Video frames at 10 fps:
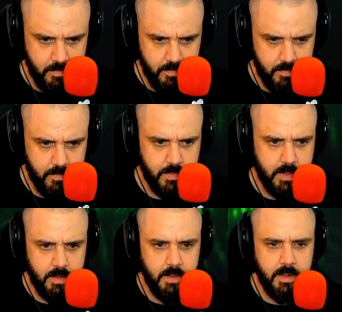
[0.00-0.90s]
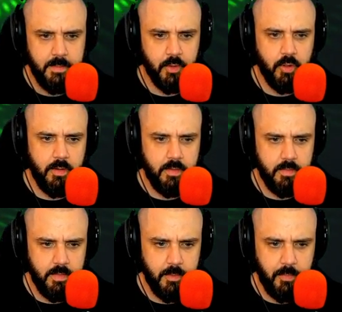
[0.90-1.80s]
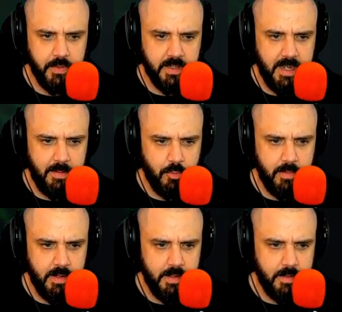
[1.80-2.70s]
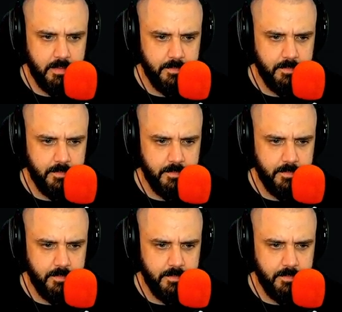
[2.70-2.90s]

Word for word: I'm gonna go. I'm gonna put the camera right here.